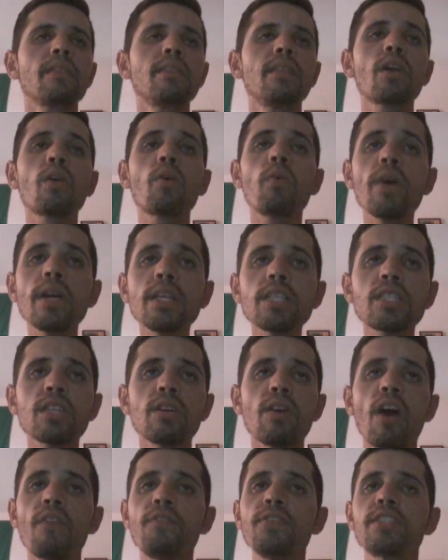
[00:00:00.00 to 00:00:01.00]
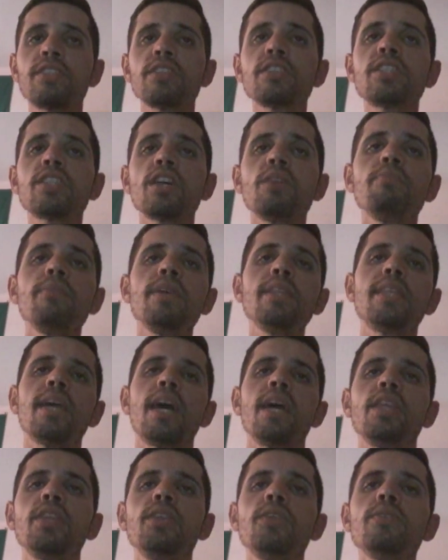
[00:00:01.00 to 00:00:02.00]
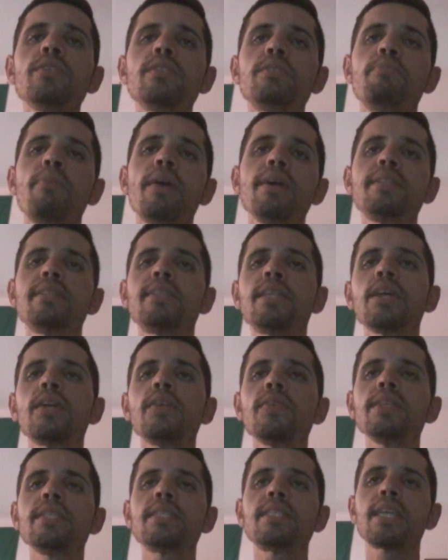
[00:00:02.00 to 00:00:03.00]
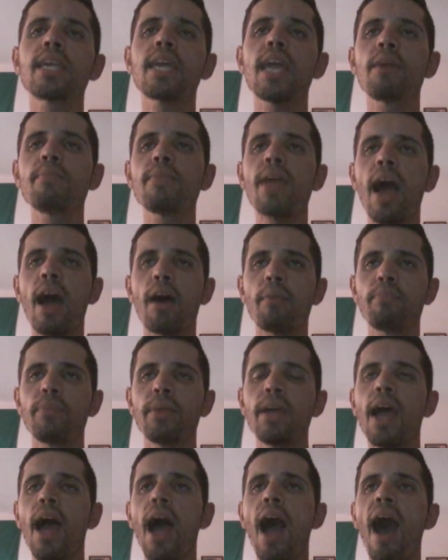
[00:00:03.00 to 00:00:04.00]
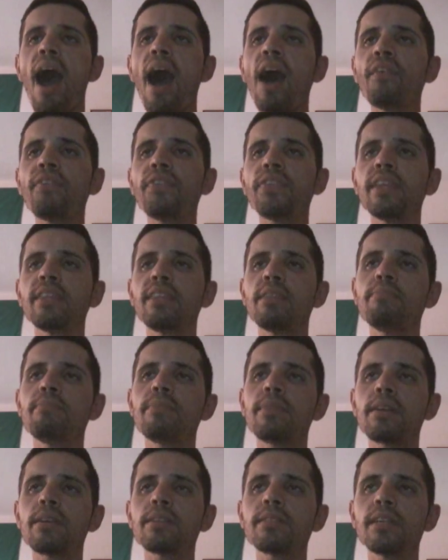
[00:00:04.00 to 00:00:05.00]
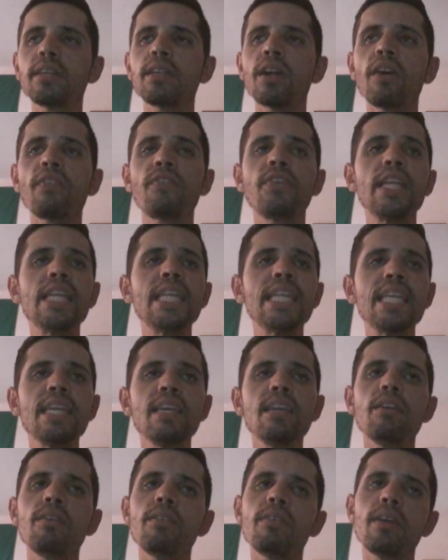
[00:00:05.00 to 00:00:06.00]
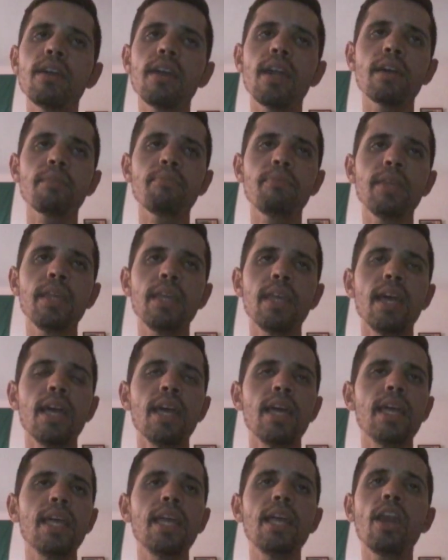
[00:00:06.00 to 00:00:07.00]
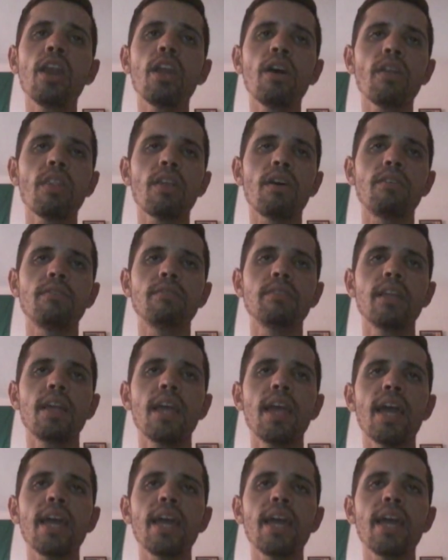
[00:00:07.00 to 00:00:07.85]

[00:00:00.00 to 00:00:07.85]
The question of social media used by terrorists came up after the murder of Lee Rugby in London.